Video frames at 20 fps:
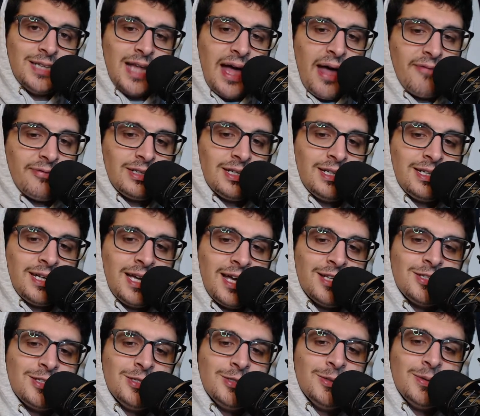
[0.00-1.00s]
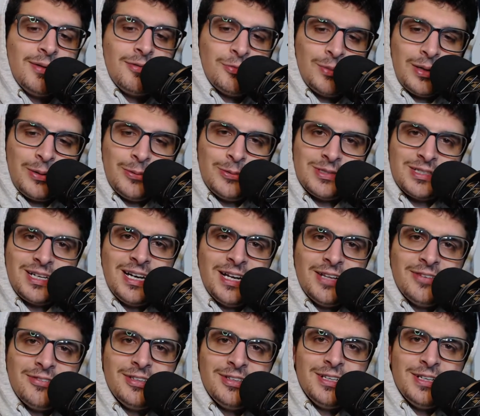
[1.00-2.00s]
laughing again, too. Everybody was
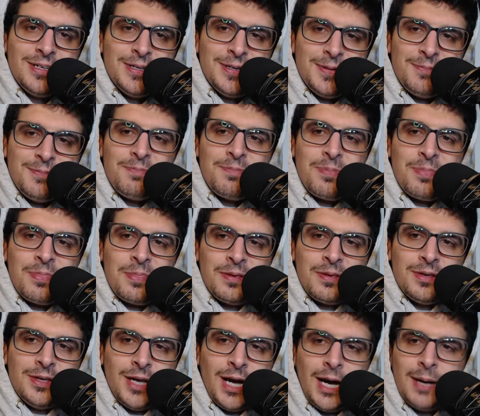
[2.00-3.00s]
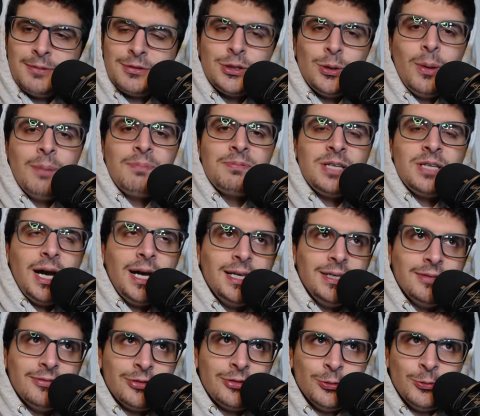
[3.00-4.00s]
kind of so
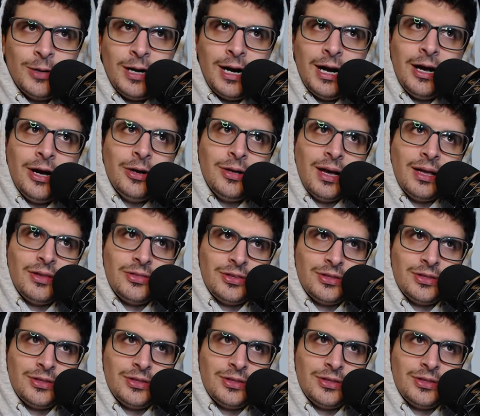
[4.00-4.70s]
uptight for a while. I